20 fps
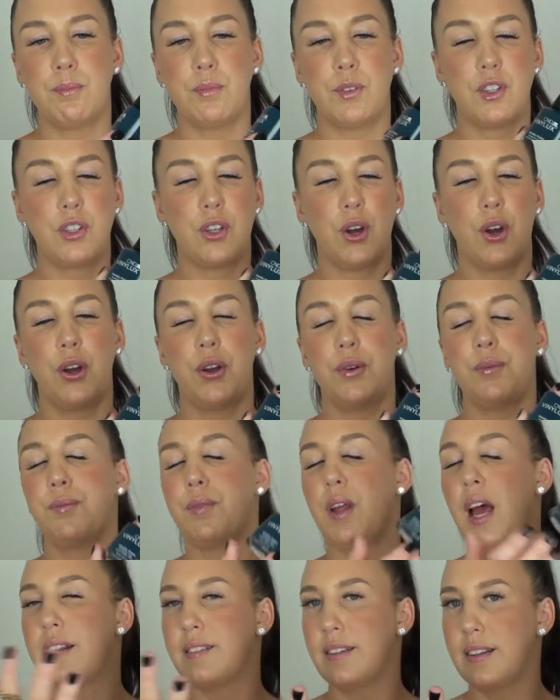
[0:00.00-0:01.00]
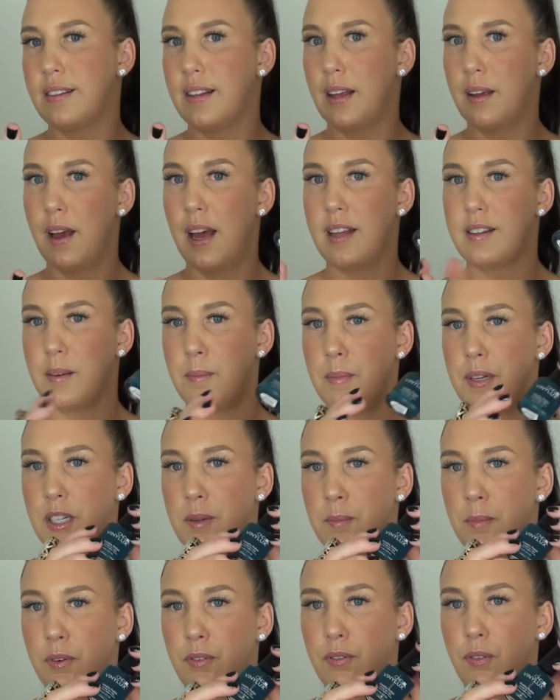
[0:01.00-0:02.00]
So as I
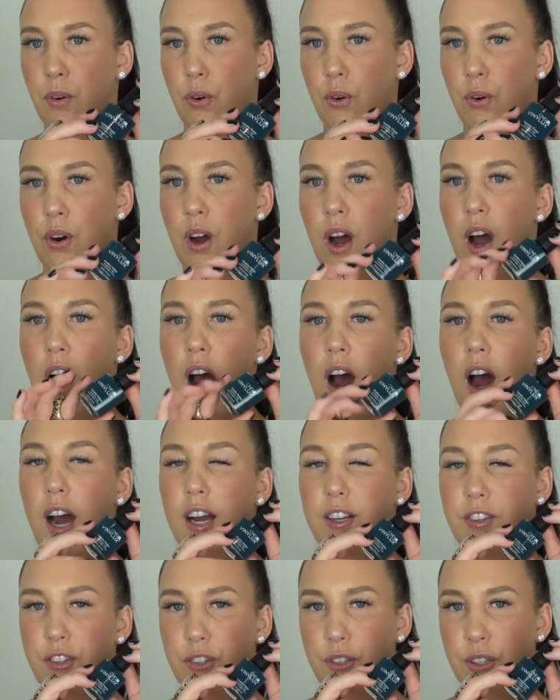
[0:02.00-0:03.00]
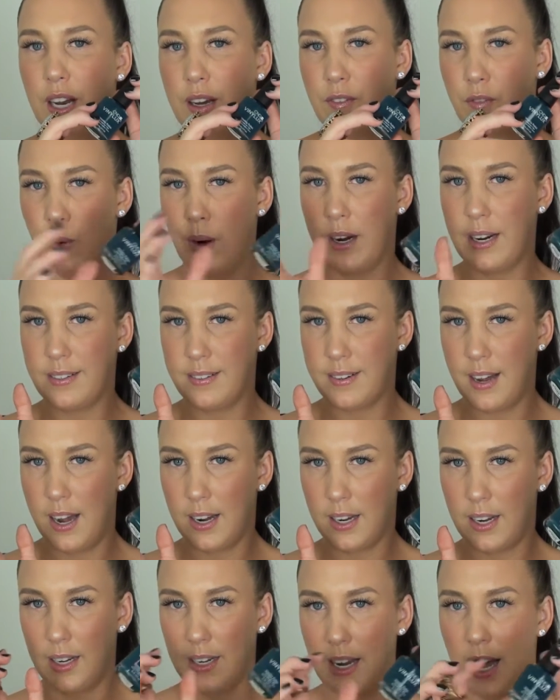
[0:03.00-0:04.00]
mentioned before, I do love wearing
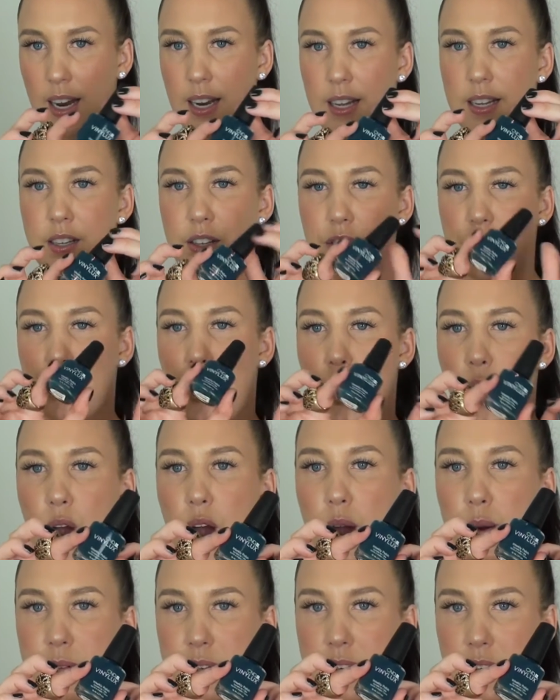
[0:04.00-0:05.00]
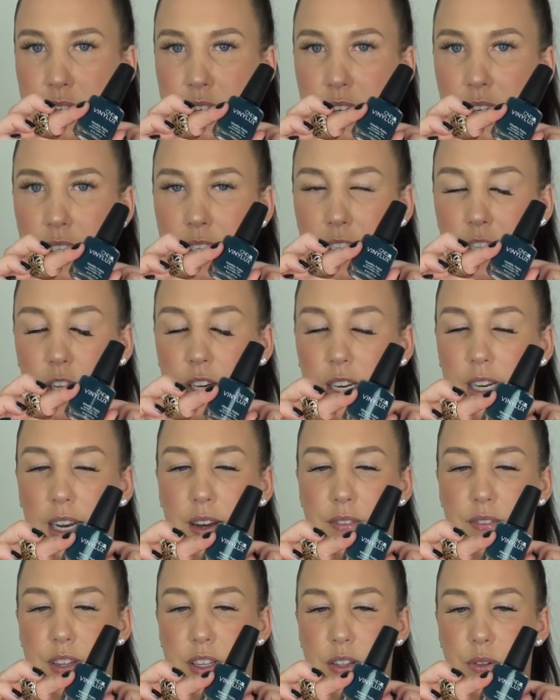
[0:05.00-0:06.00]
darker colors, so I'm definitely going to
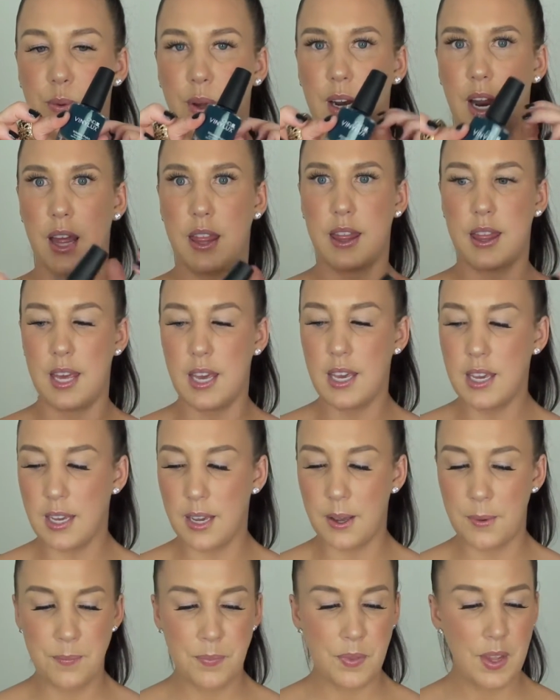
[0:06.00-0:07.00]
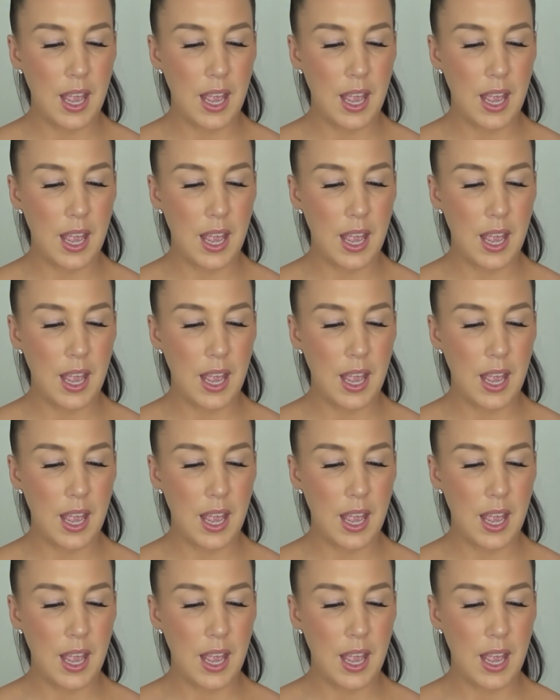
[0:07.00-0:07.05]
love this one, I think.